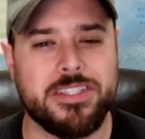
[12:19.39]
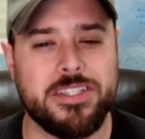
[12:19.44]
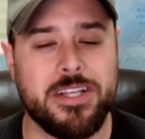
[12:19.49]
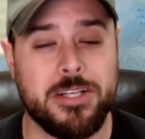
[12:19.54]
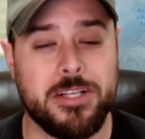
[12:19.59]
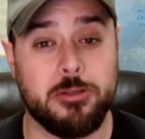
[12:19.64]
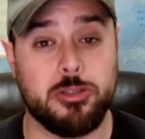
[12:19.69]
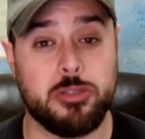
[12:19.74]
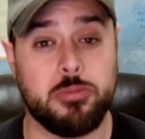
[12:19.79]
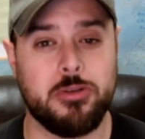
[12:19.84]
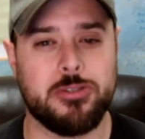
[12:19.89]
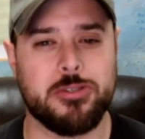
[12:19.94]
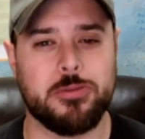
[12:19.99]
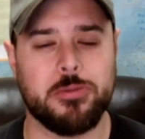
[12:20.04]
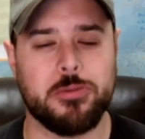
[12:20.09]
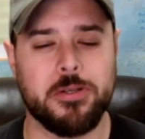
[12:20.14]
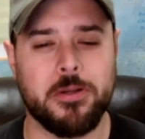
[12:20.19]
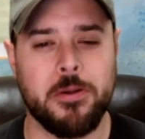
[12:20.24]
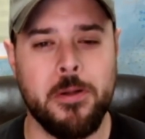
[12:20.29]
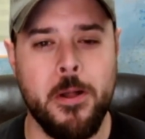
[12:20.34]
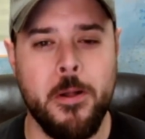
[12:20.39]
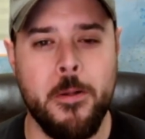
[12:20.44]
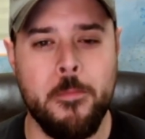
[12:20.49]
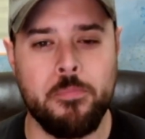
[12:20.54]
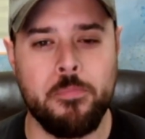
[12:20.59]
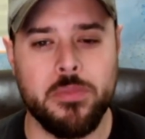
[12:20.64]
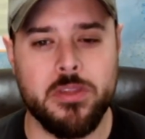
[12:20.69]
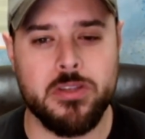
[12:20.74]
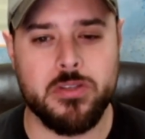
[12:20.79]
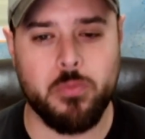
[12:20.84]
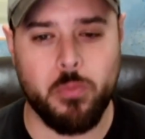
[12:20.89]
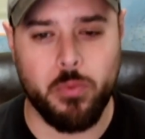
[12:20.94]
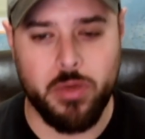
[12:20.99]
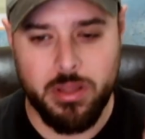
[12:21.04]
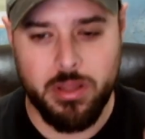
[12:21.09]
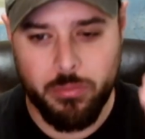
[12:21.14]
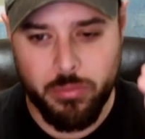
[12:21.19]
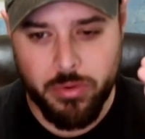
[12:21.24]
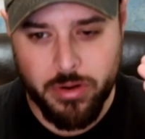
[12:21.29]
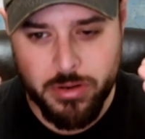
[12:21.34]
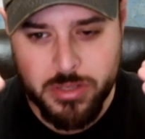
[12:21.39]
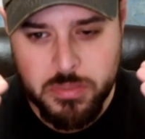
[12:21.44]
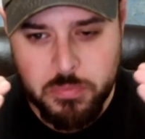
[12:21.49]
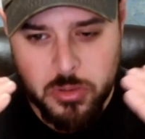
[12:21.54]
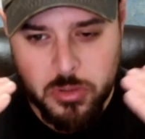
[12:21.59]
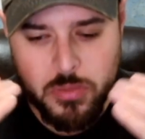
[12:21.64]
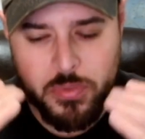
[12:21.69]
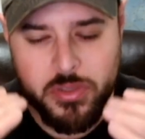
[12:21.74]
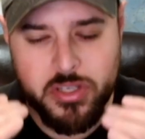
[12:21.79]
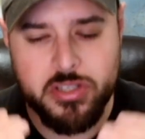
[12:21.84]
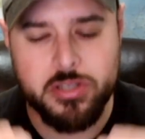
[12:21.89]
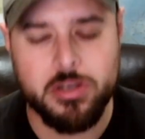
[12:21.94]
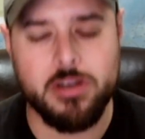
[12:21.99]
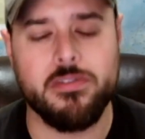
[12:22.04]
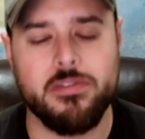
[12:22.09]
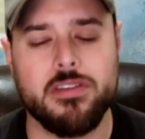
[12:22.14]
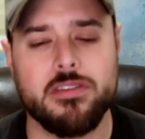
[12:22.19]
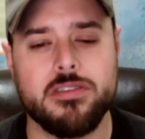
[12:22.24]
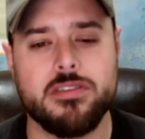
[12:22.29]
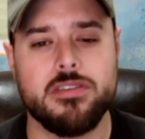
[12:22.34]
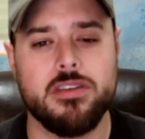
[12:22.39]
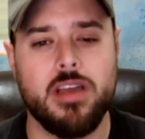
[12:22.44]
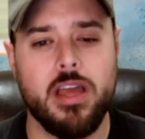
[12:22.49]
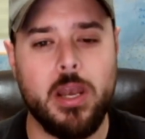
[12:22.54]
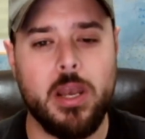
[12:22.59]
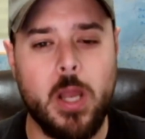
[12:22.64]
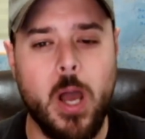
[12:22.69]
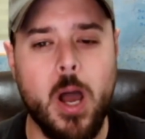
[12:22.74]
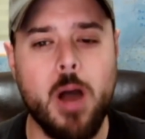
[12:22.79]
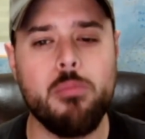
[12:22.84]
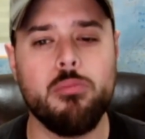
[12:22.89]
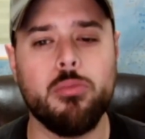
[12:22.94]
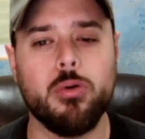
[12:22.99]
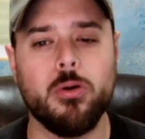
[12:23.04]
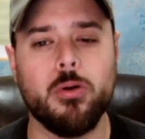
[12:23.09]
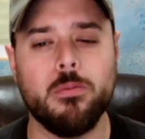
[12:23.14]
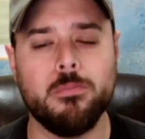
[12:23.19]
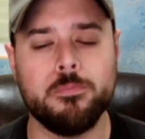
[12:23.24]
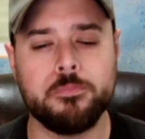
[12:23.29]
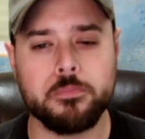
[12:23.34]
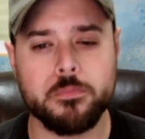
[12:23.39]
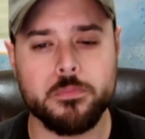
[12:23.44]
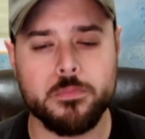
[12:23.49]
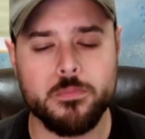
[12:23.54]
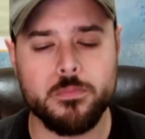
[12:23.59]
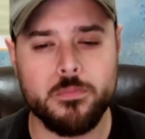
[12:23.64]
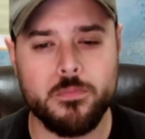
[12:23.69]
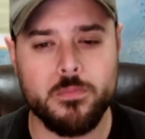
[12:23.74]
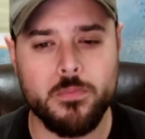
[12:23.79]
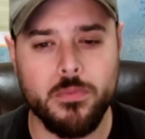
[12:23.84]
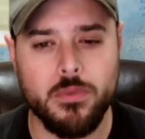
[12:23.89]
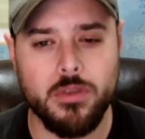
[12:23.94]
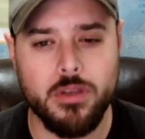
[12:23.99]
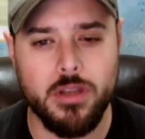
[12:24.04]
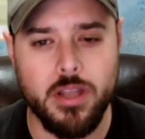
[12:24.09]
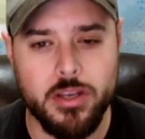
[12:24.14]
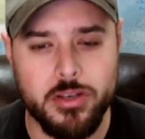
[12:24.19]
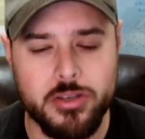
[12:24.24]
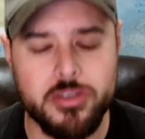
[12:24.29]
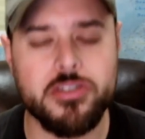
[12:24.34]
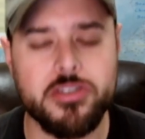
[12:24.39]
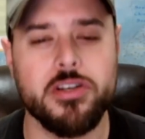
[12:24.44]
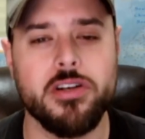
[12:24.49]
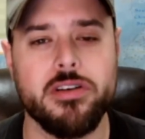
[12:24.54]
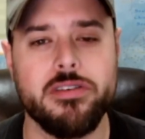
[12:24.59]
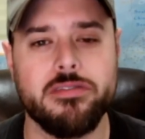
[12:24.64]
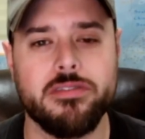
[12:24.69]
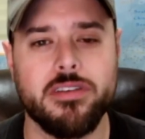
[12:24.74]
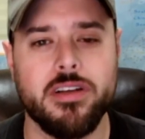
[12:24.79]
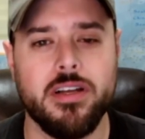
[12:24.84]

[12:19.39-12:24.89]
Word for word: It's not how it's supposed to work. This, we we're supposed to be servants and humble and to serve.